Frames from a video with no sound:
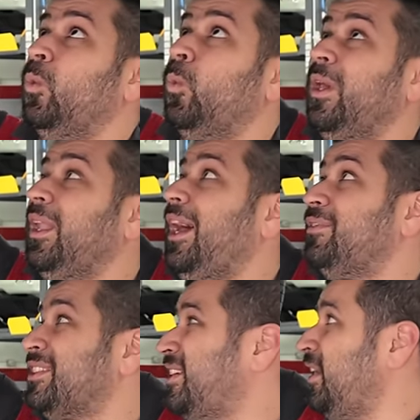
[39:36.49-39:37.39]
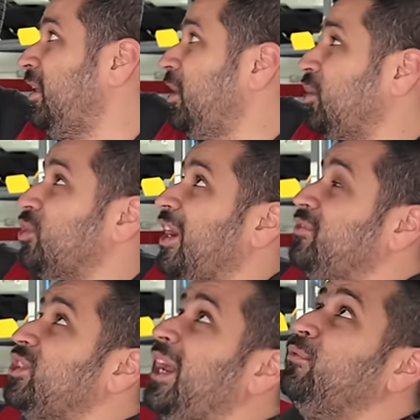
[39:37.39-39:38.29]
will have a skinnier
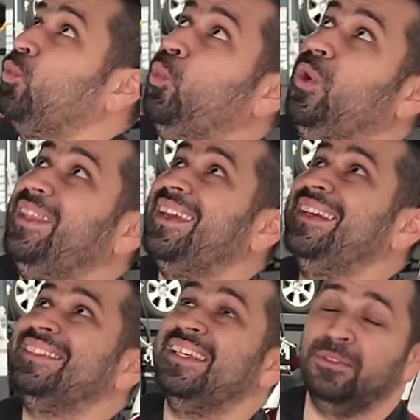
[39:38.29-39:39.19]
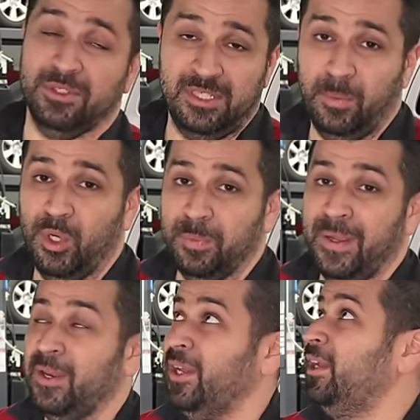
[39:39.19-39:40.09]
drive shaft with a center support
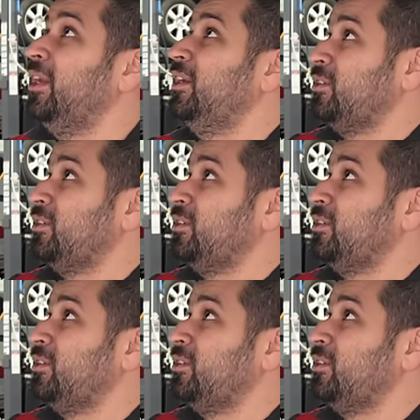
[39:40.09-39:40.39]
bearing